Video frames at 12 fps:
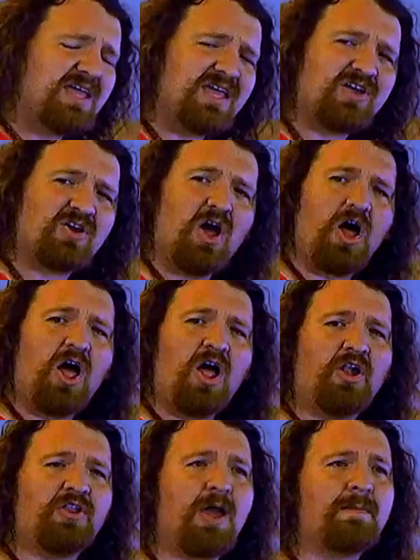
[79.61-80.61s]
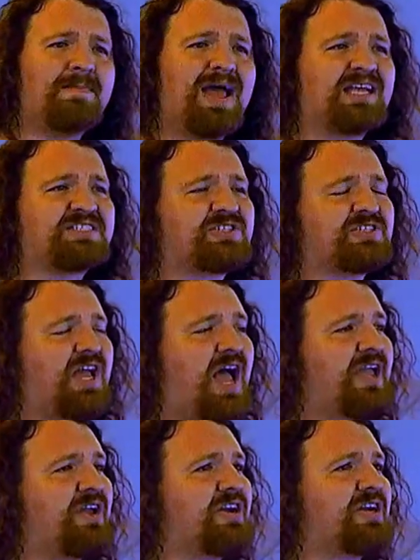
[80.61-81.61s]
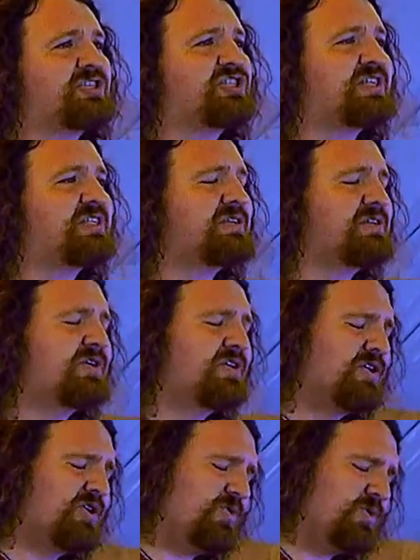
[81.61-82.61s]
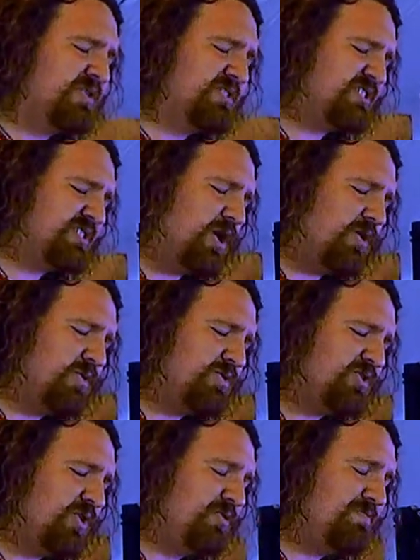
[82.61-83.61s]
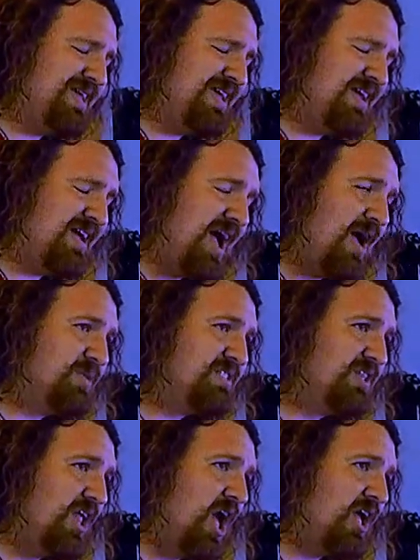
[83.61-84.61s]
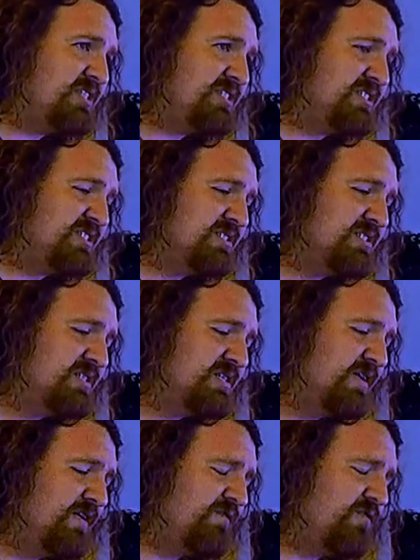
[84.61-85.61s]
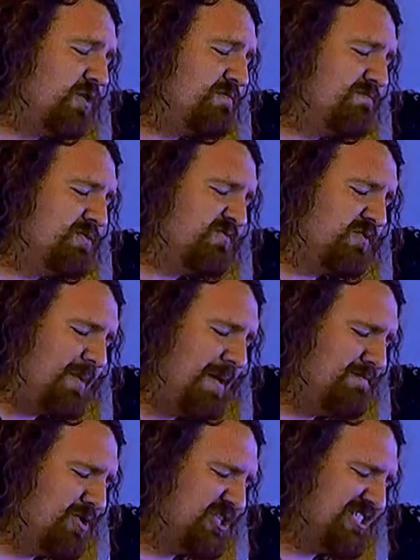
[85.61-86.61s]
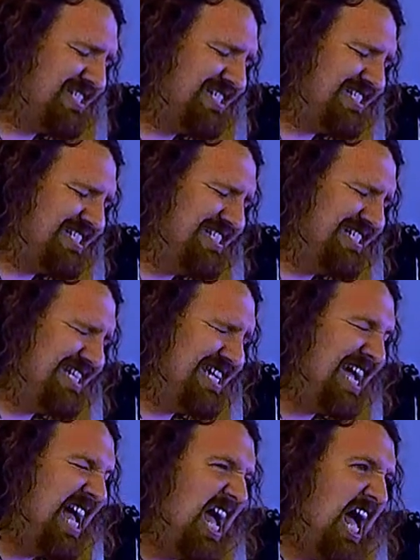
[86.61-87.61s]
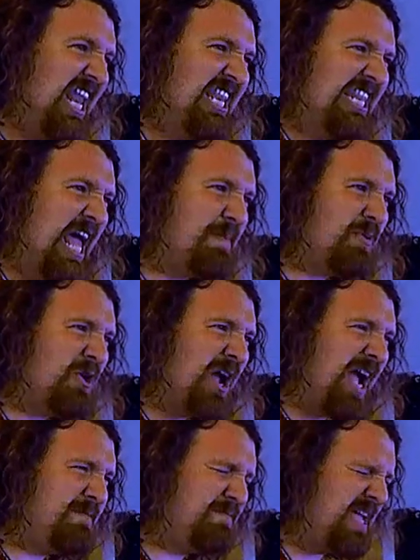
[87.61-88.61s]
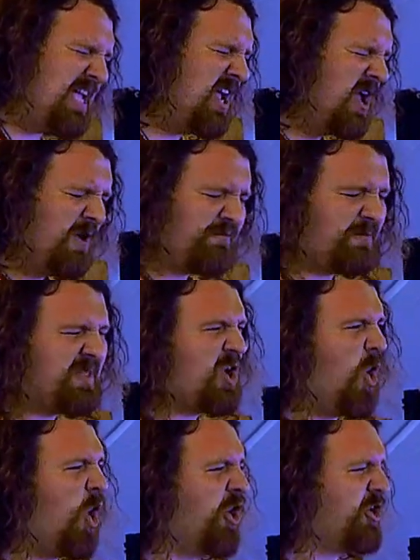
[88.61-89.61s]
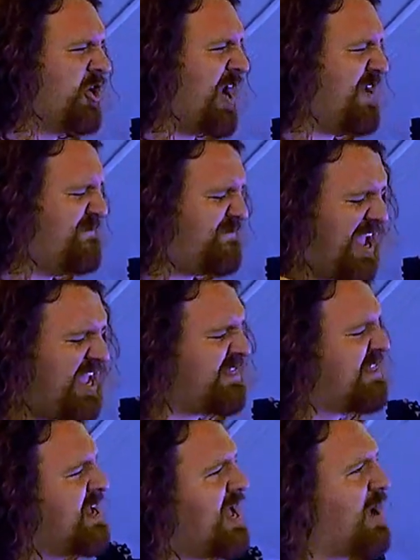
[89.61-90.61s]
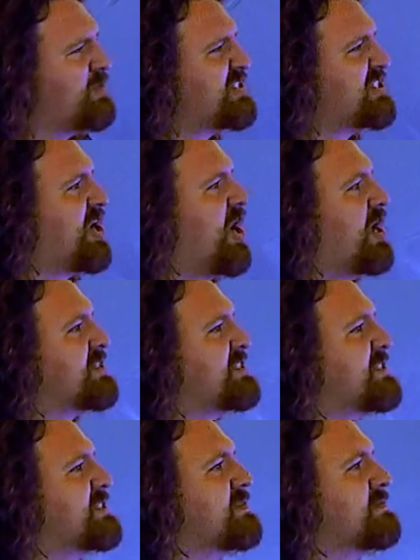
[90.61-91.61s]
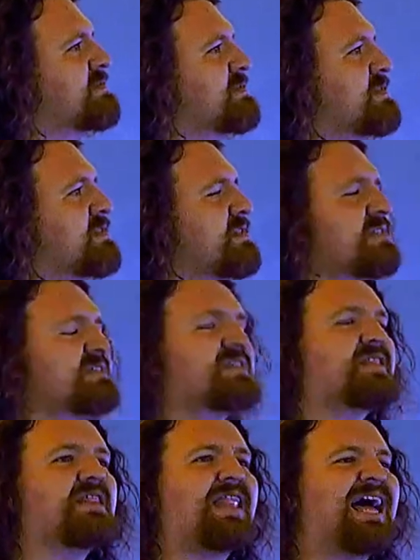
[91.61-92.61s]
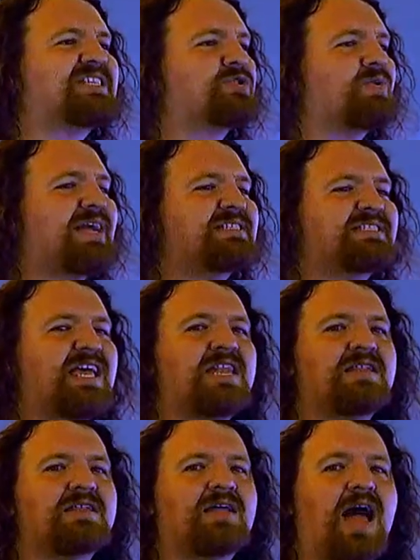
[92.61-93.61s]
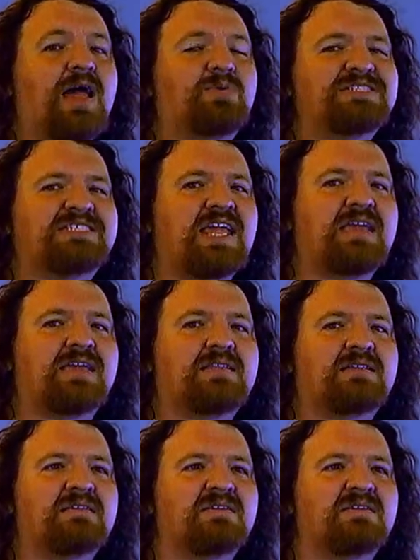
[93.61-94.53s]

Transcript: He called our Master Chirurgeon, and sorrow told me I was lost from, for my merciless glee, a leper I'd be, from the order and faith I was tossed. The last rites then I was taken,